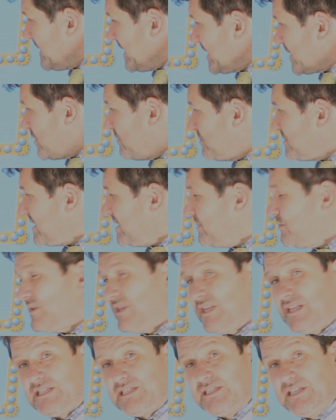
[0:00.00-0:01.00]
it comes in
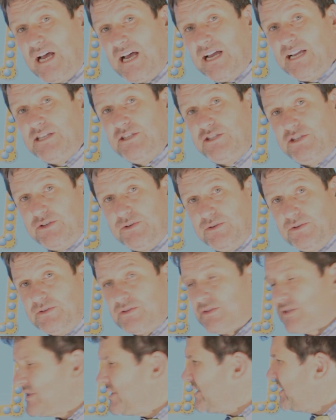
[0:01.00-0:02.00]
with its 9
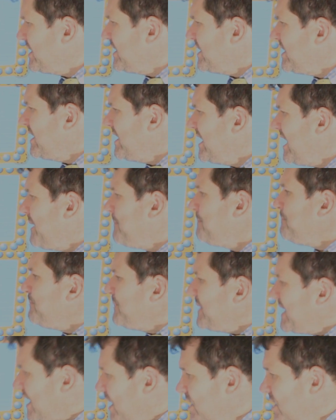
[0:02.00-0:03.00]
joules
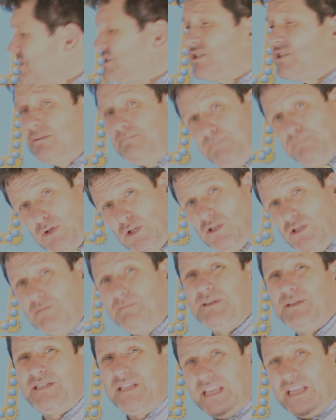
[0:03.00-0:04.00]
because the
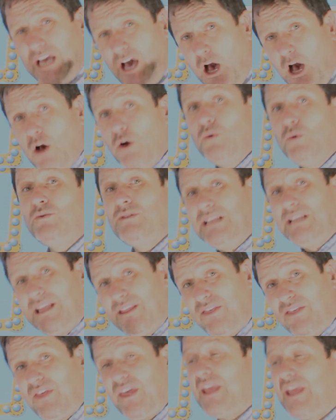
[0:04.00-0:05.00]
bulb is the
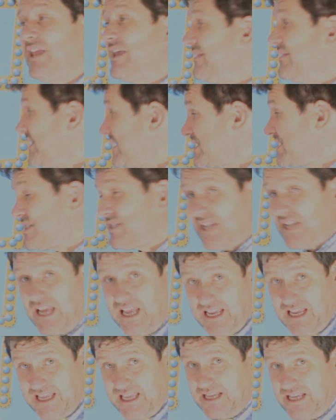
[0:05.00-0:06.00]
only thing in the
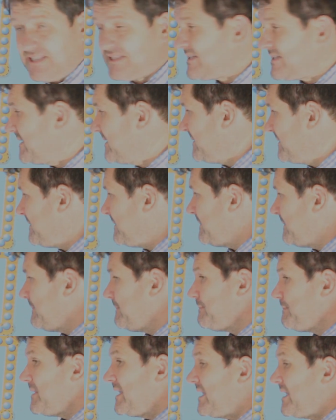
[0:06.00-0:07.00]
circuit
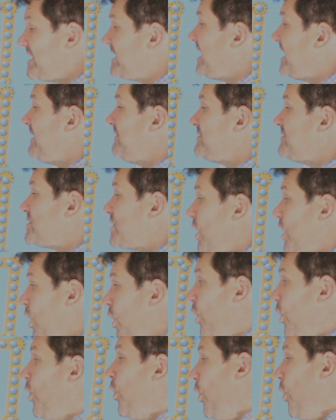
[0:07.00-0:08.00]
it gives
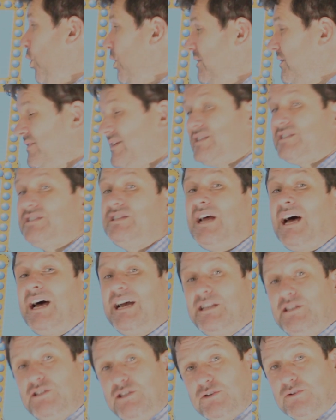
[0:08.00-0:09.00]
all of its
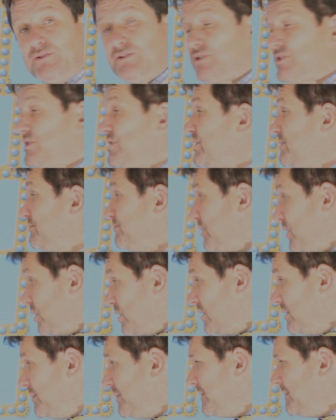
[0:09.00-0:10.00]
9 joules to the
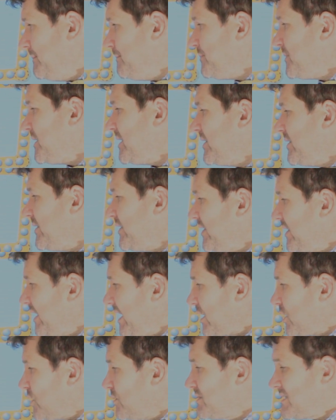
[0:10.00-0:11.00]
bulb
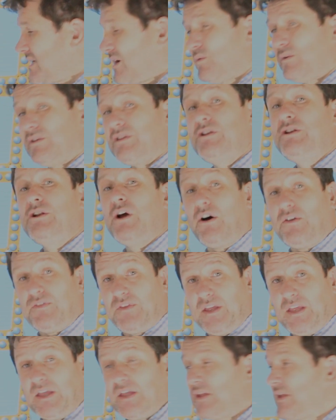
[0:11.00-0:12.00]
and comes out with
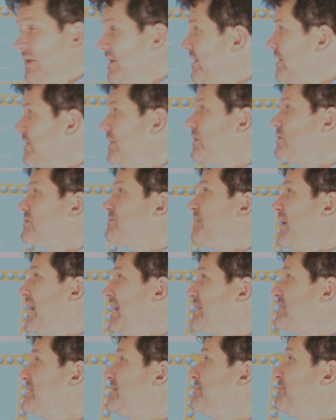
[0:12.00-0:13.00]
nothing goes
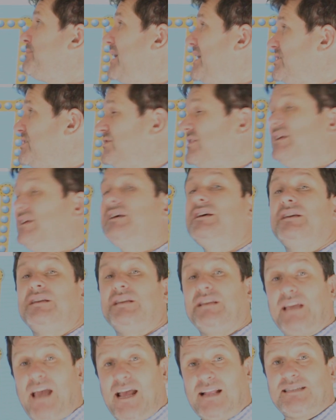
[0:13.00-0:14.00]
back to the battery
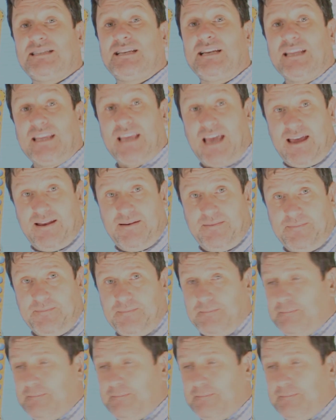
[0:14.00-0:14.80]
and gets it again